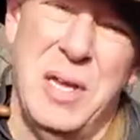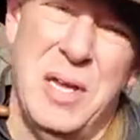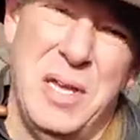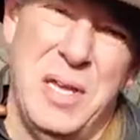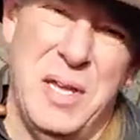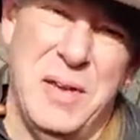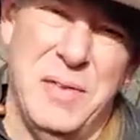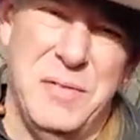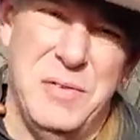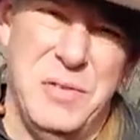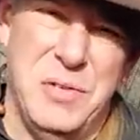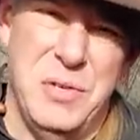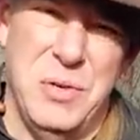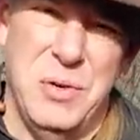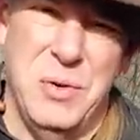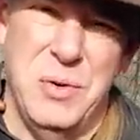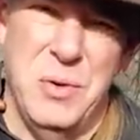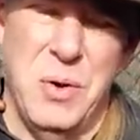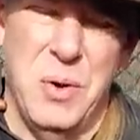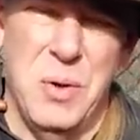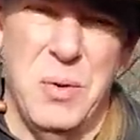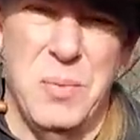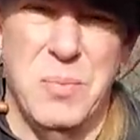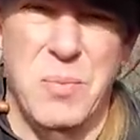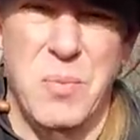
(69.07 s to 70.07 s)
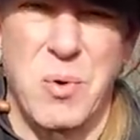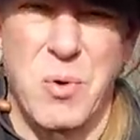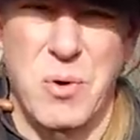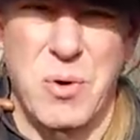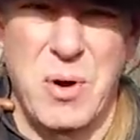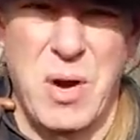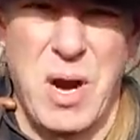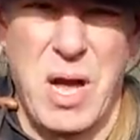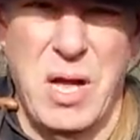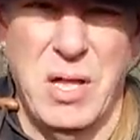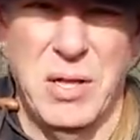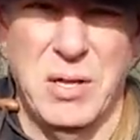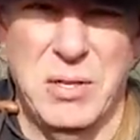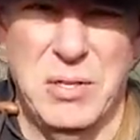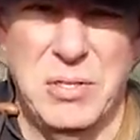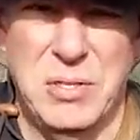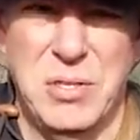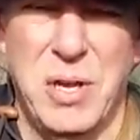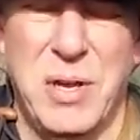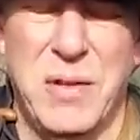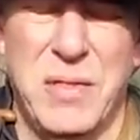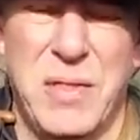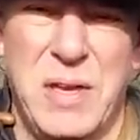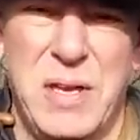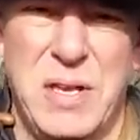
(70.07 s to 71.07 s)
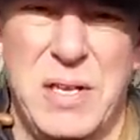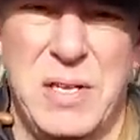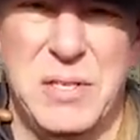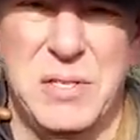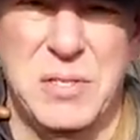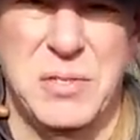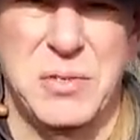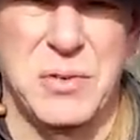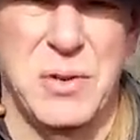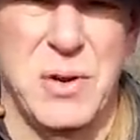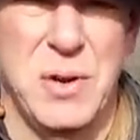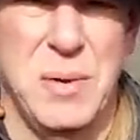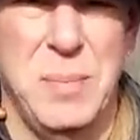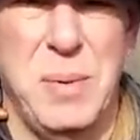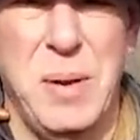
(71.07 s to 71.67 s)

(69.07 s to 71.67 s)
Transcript: gives you more knowledge of the history